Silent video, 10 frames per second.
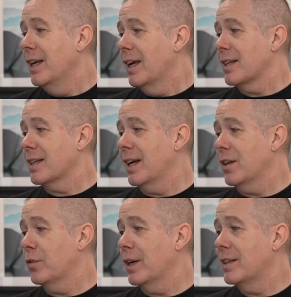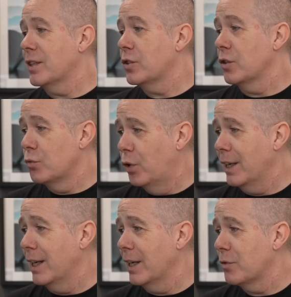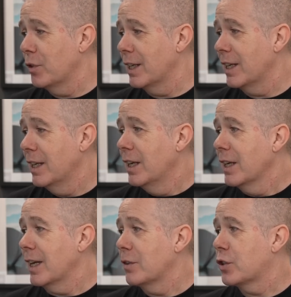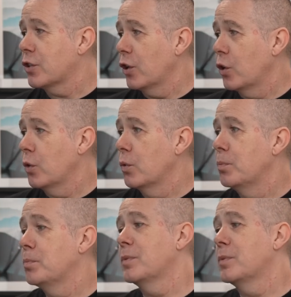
because I kind of find this really, really kind of slow,